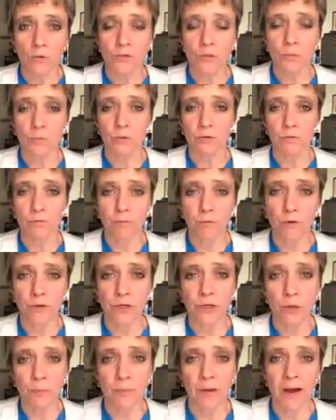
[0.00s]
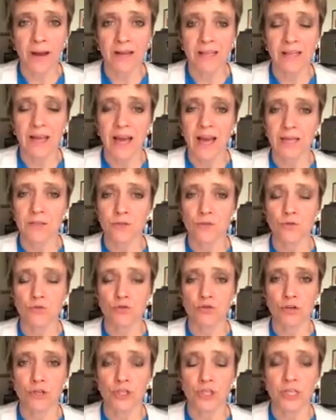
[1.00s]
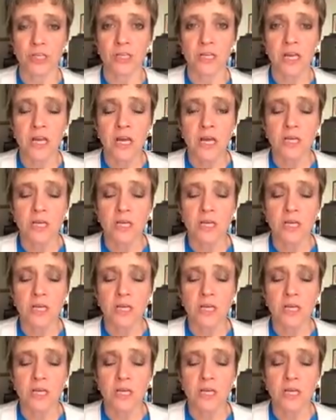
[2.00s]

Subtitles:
to put food in your body that has nutrition,